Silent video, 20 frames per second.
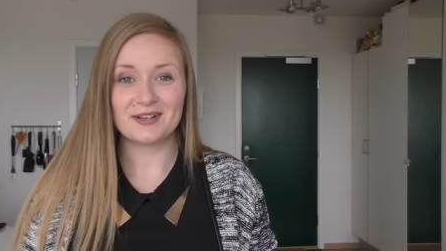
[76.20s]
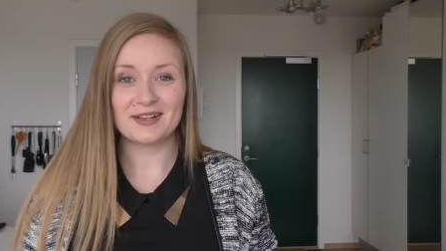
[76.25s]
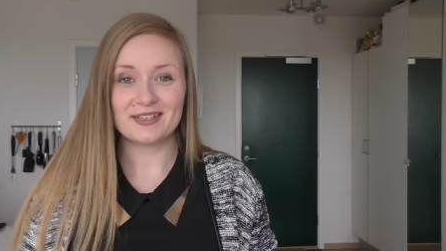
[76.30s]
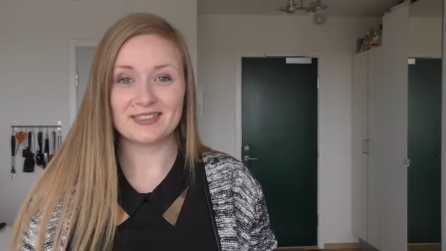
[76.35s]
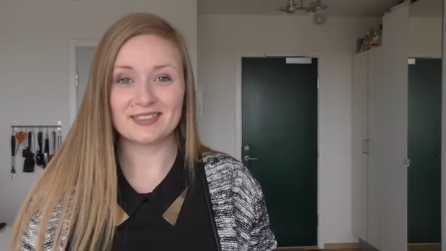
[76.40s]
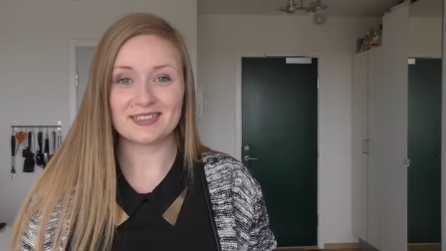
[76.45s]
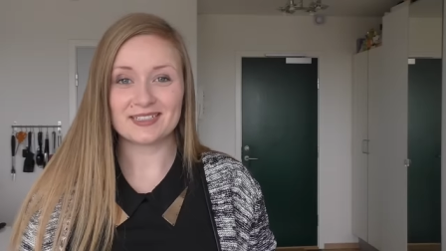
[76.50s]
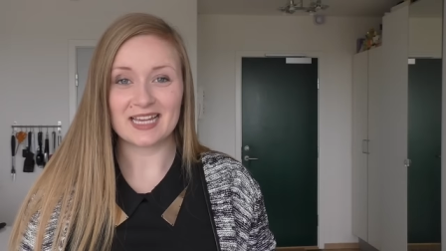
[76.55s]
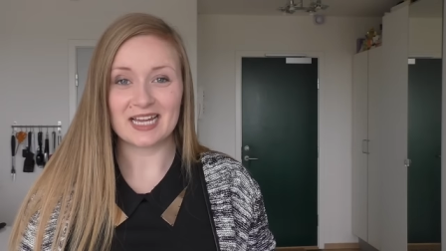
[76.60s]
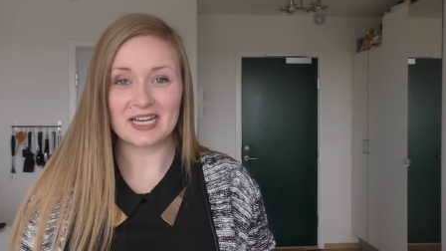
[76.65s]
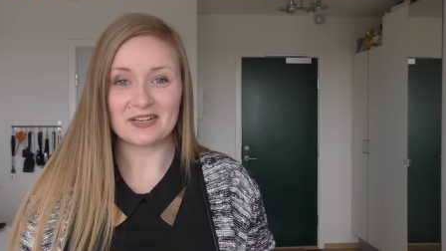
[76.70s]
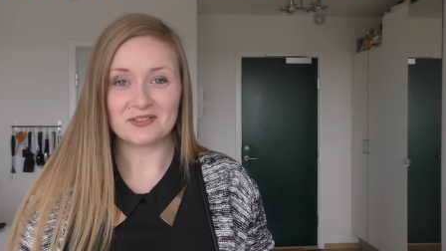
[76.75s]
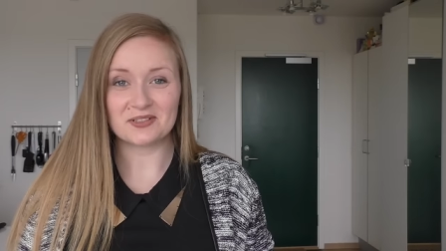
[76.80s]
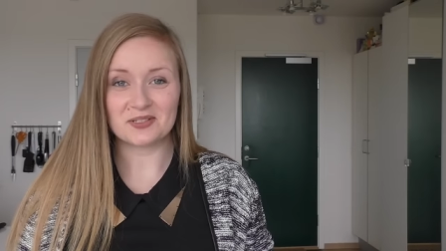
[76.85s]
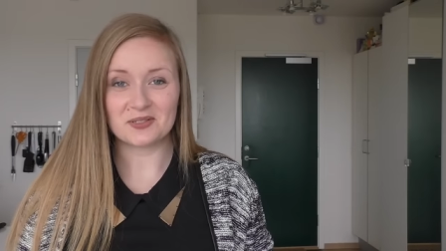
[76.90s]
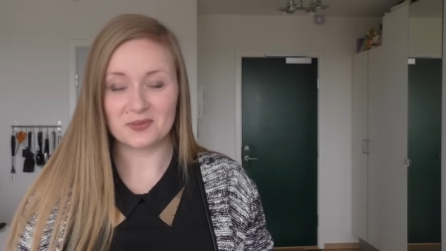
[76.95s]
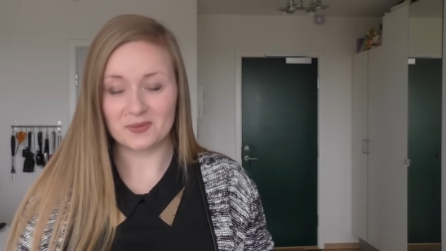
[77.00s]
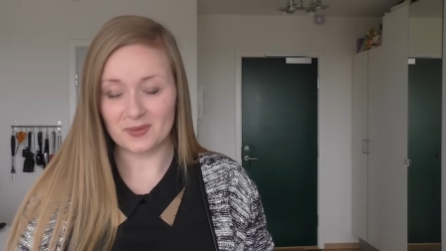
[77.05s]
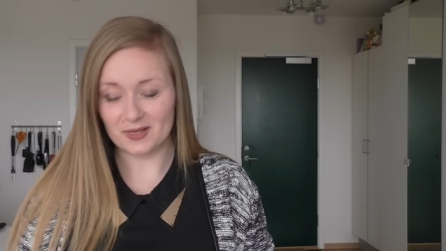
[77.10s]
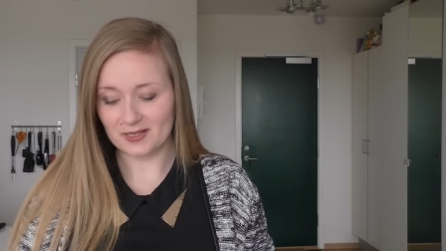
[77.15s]
I just
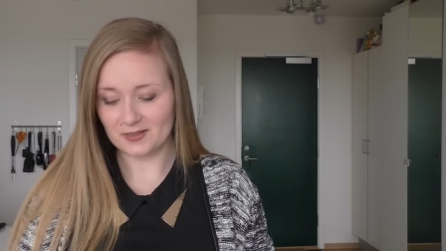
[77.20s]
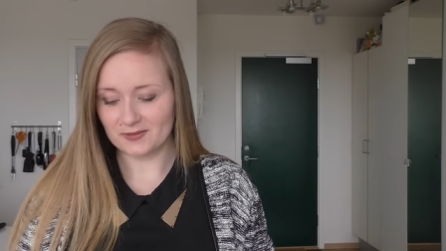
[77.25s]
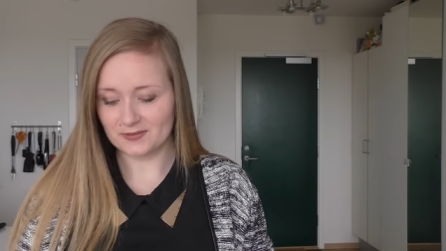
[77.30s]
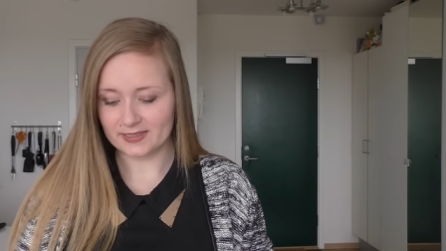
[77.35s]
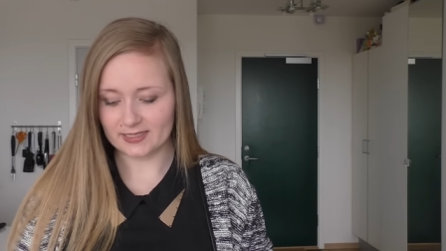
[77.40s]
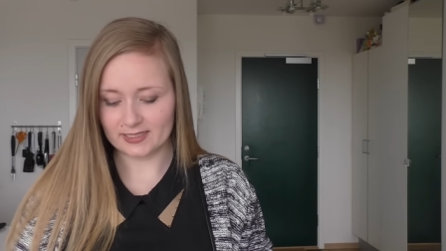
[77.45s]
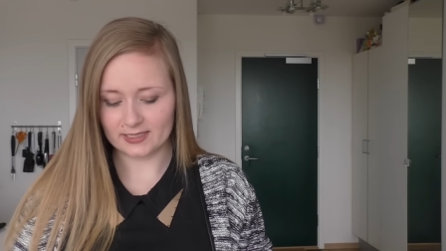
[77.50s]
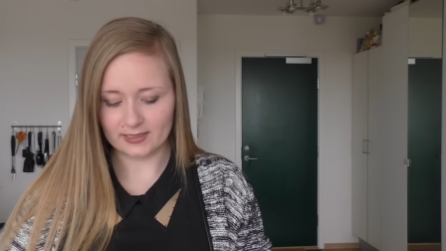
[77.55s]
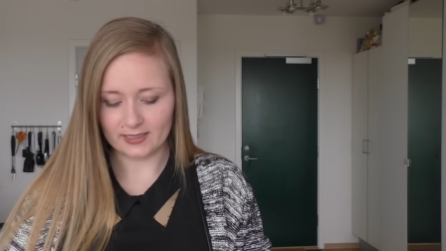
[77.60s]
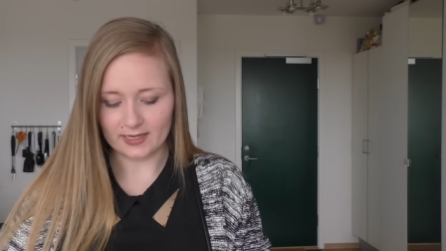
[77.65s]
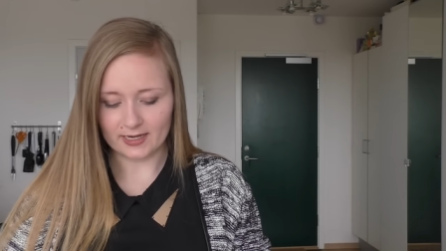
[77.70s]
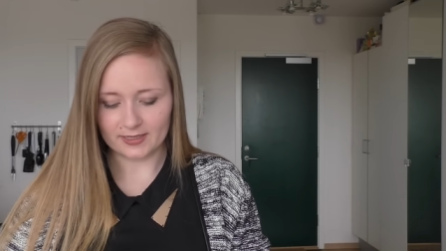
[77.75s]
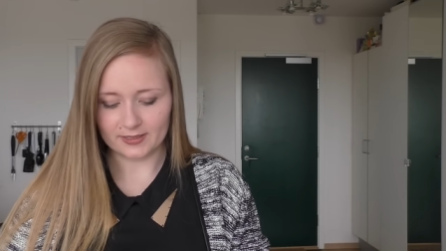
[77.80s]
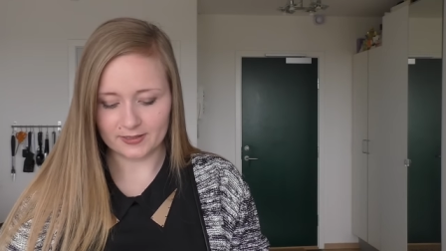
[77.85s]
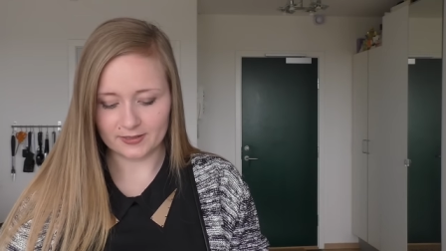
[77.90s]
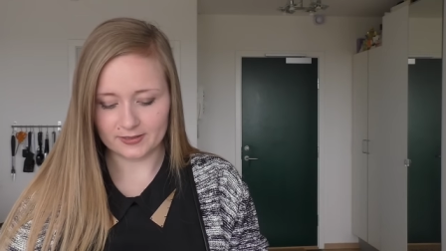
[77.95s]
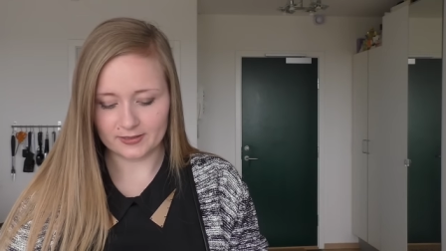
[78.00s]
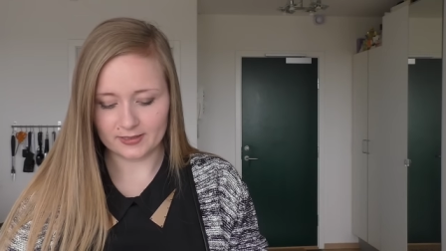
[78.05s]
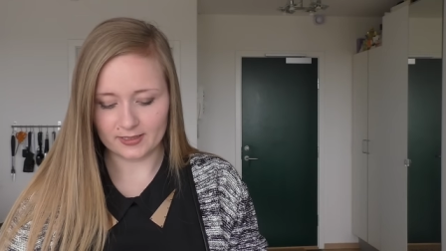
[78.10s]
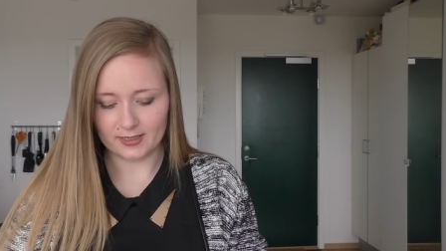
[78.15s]
have twelve
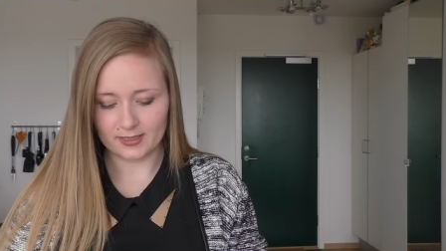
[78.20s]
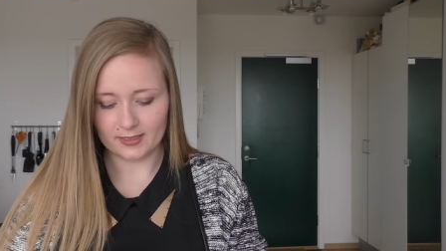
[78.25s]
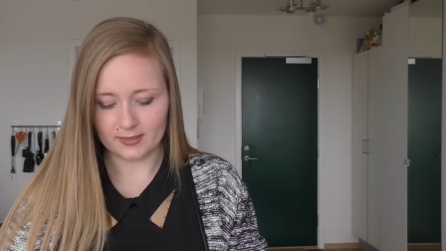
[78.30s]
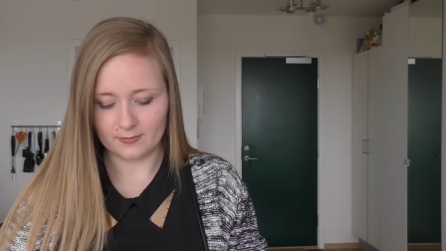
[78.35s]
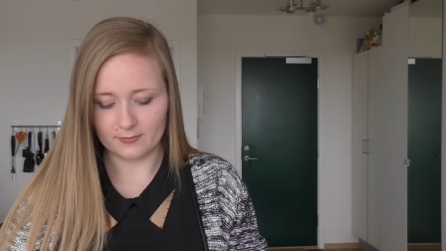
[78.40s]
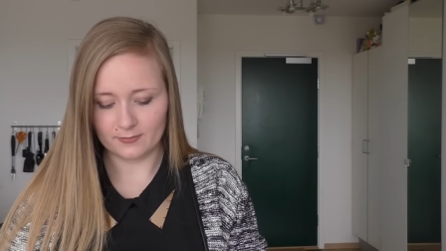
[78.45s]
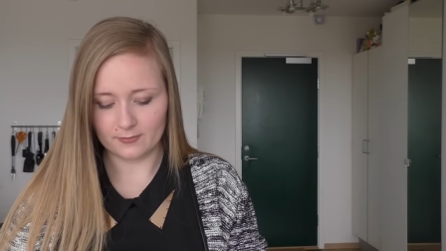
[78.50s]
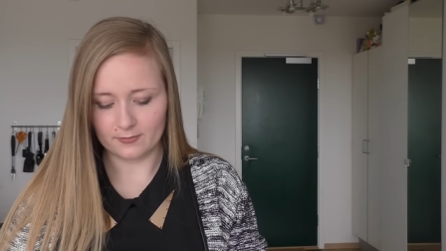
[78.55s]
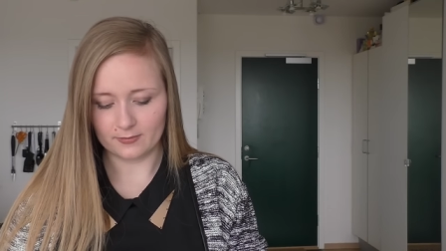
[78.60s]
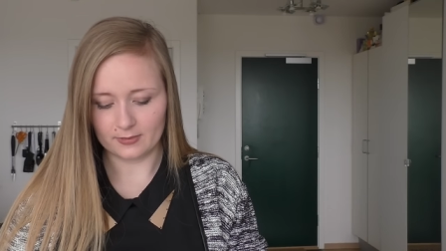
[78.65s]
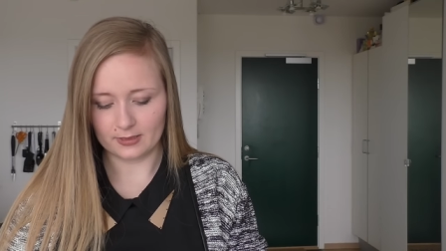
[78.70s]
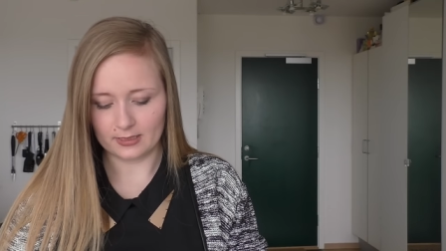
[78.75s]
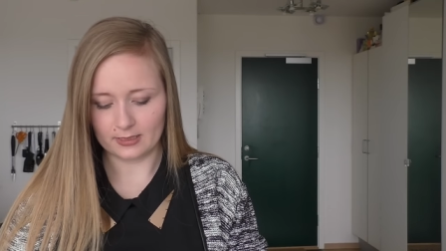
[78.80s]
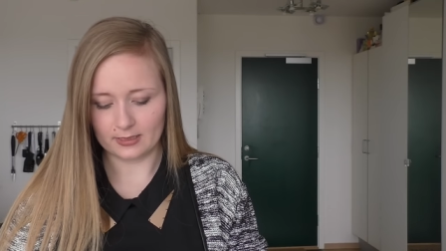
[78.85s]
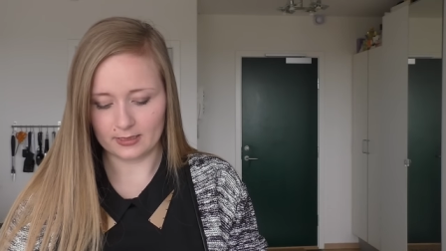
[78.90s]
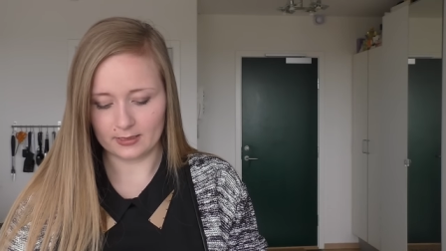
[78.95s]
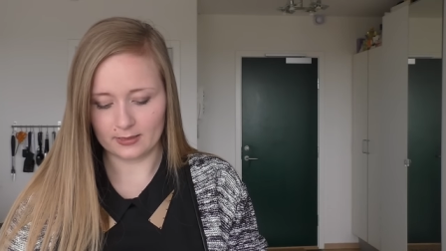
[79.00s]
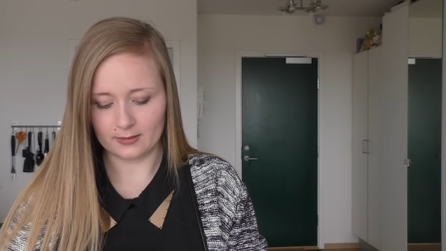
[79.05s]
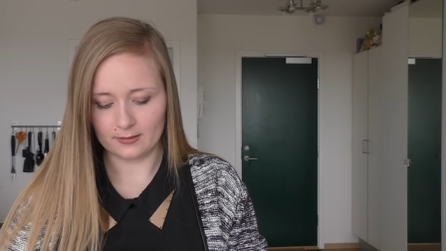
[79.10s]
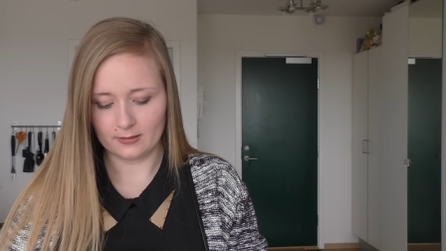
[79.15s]
sliders in
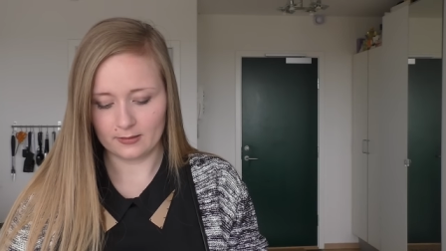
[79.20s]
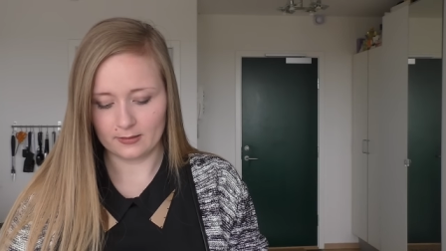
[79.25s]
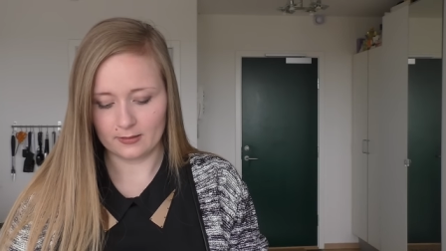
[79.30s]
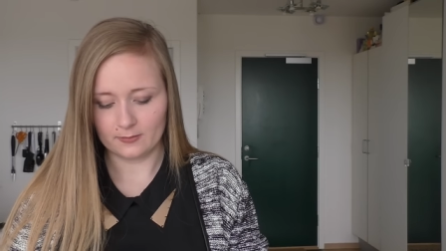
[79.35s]
my